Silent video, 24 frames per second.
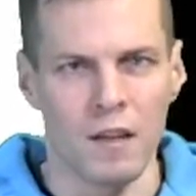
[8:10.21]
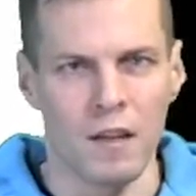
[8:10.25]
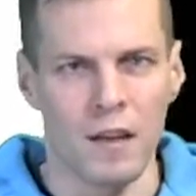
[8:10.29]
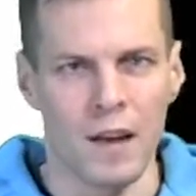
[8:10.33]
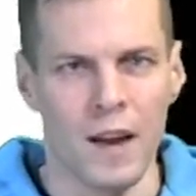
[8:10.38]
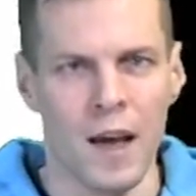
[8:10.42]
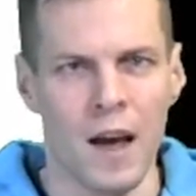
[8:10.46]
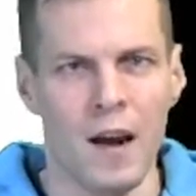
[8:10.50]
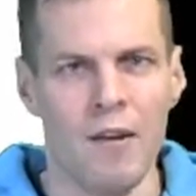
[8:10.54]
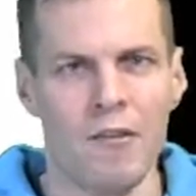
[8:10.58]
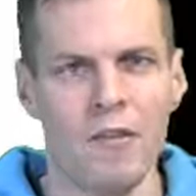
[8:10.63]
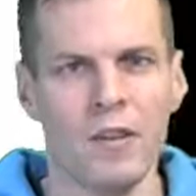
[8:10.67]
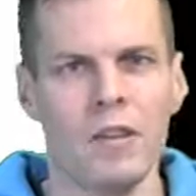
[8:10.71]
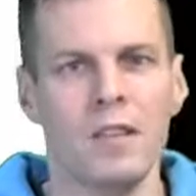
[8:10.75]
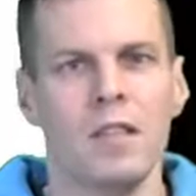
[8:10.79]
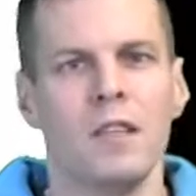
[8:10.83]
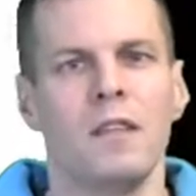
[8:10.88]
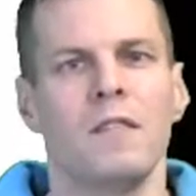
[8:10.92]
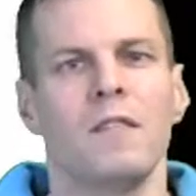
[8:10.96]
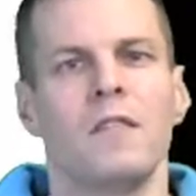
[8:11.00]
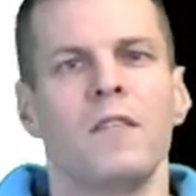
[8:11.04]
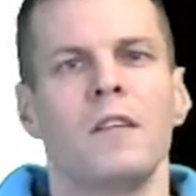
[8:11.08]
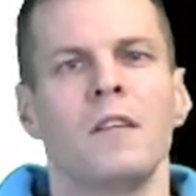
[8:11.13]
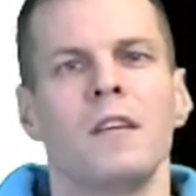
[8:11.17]

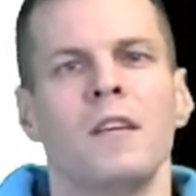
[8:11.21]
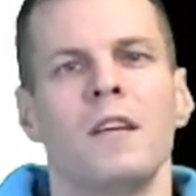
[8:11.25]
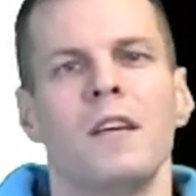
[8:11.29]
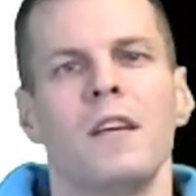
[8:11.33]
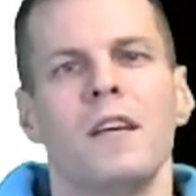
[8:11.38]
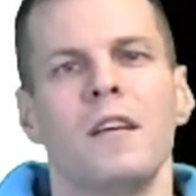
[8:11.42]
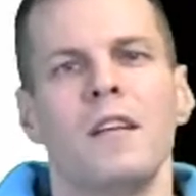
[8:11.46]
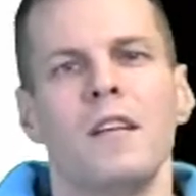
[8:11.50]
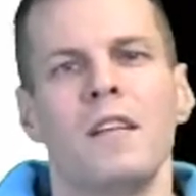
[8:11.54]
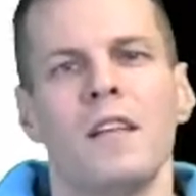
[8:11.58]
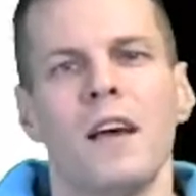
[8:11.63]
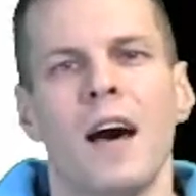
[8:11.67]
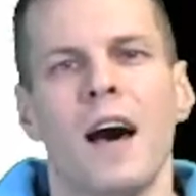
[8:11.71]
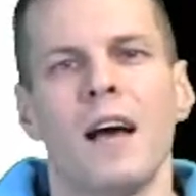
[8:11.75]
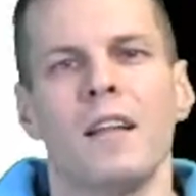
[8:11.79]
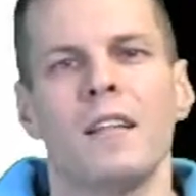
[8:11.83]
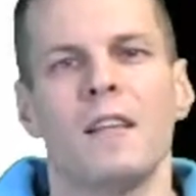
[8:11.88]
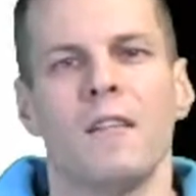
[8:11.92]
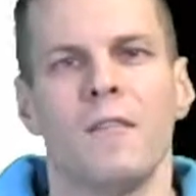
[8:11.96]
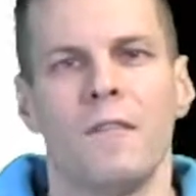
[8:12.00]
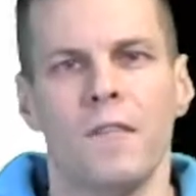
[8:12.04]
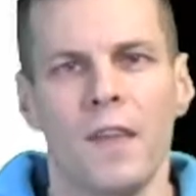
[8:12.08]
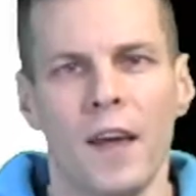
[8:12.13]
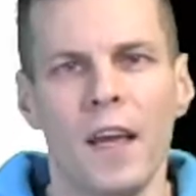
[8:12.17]
narrative that
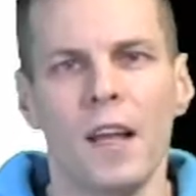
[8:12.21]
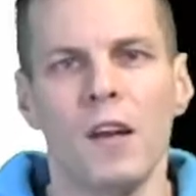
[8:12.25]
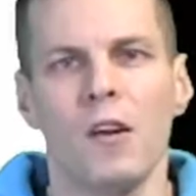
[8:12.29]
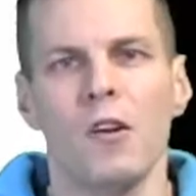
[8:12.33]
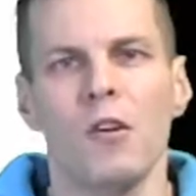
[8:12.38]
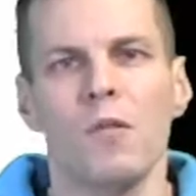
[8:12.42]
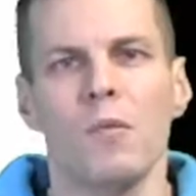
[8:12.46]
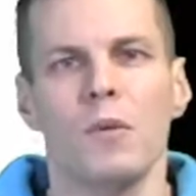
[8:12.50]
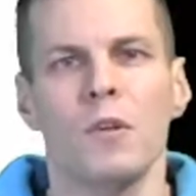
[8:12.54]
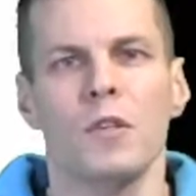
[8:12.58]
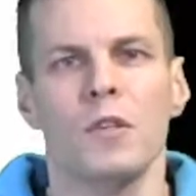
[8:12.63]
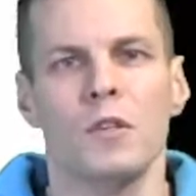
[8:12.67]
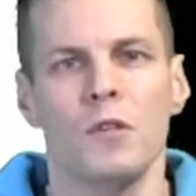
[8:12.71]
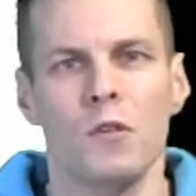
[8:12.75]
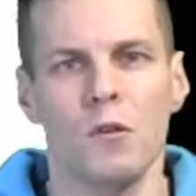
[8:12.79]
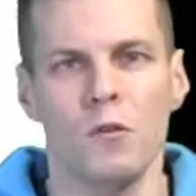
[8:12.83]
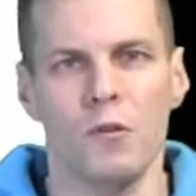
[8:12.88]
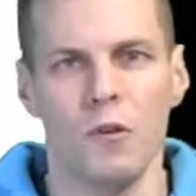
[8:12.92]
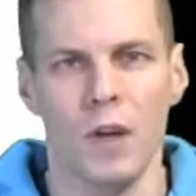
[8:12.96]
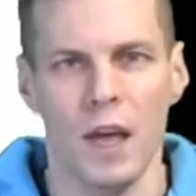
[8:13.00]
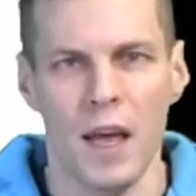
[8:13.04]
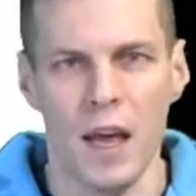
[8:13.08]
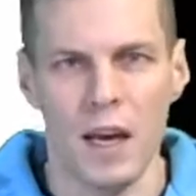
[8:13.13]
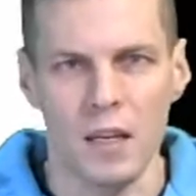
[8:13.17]
the failure was due
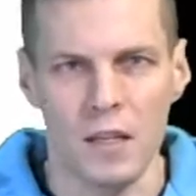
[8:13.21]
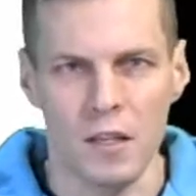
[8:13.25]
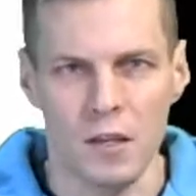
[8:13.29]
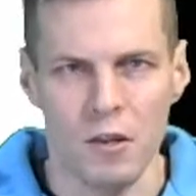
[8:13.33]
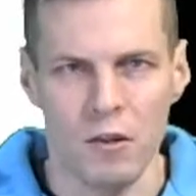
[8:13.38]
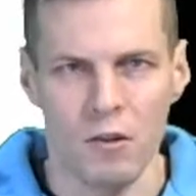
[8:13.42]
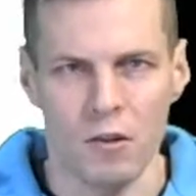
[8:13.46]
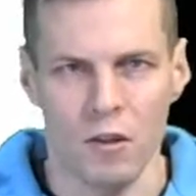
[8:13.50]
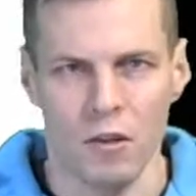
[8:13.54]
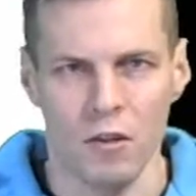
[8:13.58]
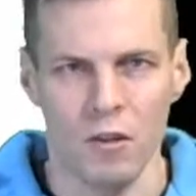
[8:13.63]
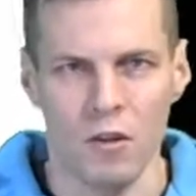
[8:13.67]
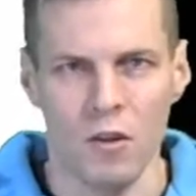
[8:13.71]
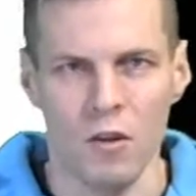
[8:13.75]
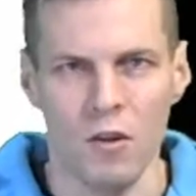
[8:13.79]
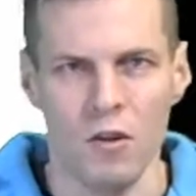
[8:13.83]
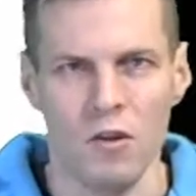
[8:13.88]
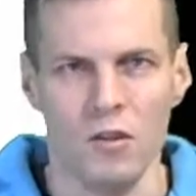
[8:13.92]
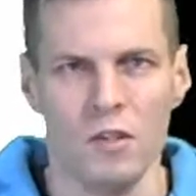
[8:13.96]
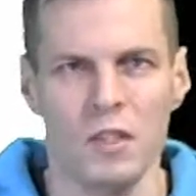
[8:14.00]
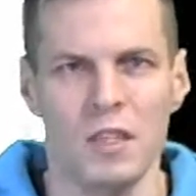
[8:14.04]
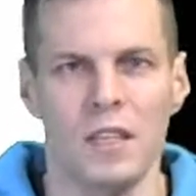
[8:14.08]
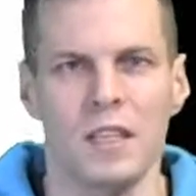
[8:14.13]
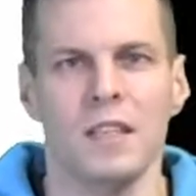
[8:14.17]
to external
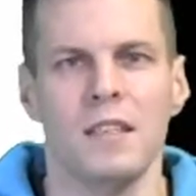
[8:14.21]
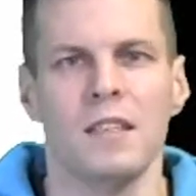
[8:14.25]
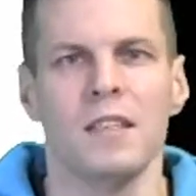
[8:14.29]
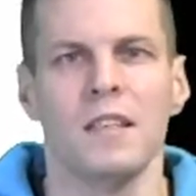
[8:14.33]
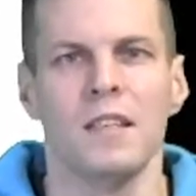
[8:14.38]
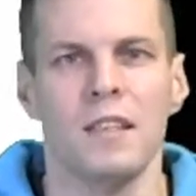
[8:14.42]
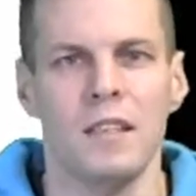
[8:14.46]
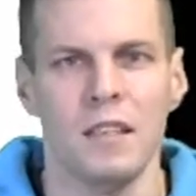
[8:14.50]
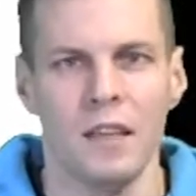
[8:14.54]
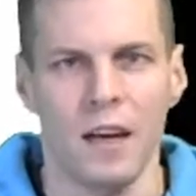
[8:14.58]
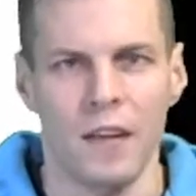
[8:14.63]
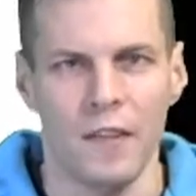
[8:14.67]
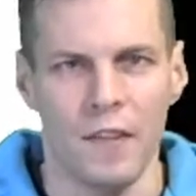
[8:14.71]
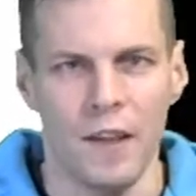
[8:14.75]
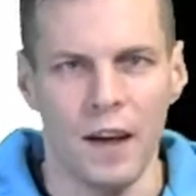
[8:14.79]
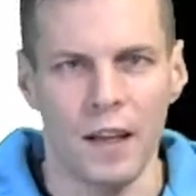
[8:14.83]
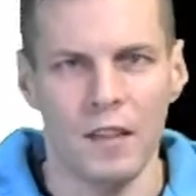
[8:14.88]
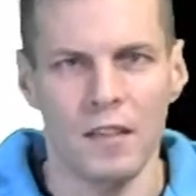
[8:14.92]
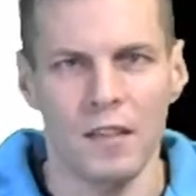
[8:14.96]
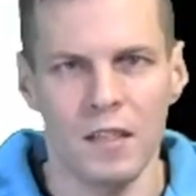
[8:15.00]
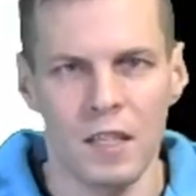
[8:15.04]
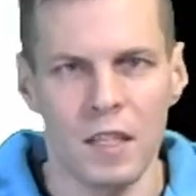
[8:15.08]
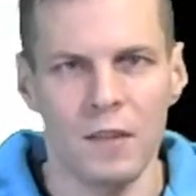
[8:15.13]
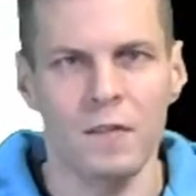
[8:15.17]
causes, and that
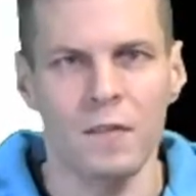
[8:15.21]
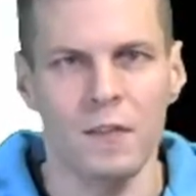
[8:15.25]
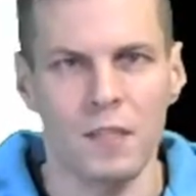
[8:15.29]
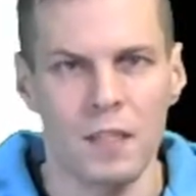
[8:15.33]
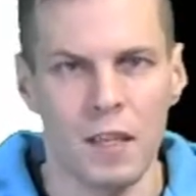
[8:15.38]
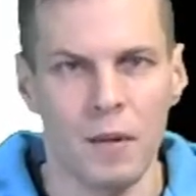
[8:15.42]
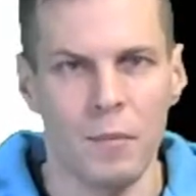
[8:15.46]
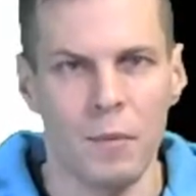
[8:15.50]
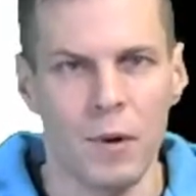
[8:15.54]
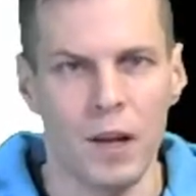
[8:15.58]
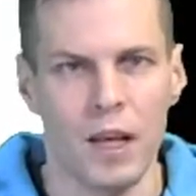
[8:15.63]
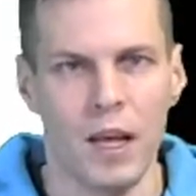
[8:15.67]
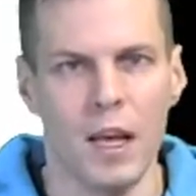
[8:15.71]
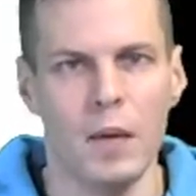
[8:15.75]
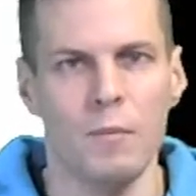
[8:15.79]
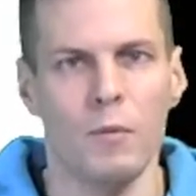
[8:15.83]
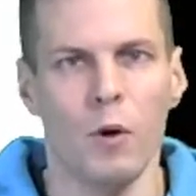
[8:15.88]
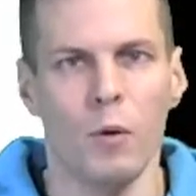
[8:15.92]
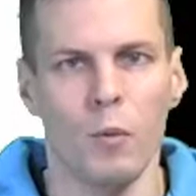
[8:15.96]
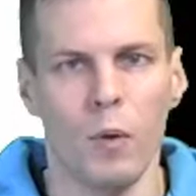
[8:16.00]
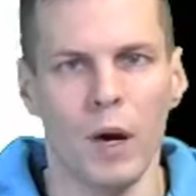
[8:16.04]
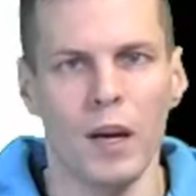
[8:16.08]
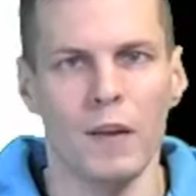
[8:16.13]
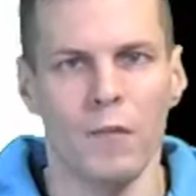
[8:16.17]
shifts the blame
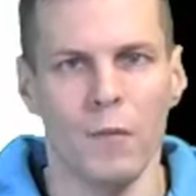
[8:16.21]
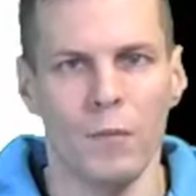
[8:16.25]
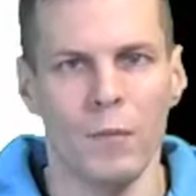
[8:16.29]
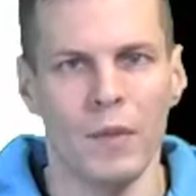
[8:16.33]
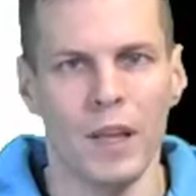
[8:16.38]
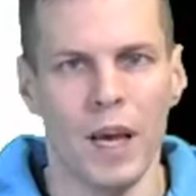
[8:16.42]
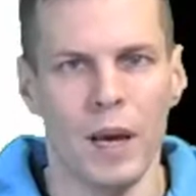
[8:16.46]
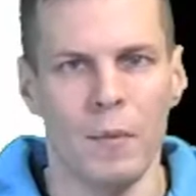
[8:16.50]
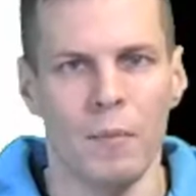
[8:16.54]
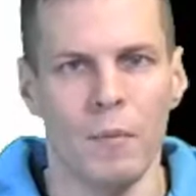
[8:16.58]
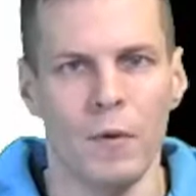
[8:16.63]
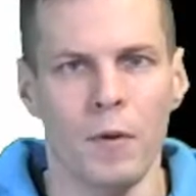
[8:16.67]
away from them.